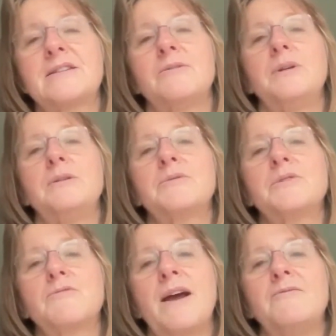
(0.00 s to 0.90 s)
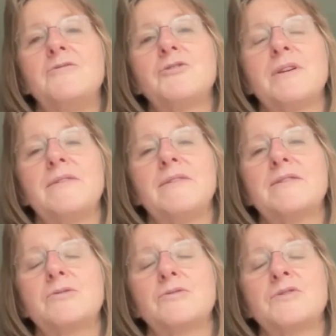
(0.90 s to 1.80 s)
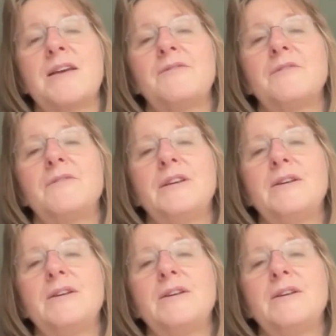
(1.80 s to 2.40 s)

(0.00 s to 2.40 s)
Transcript: So it was around during the sort of the oil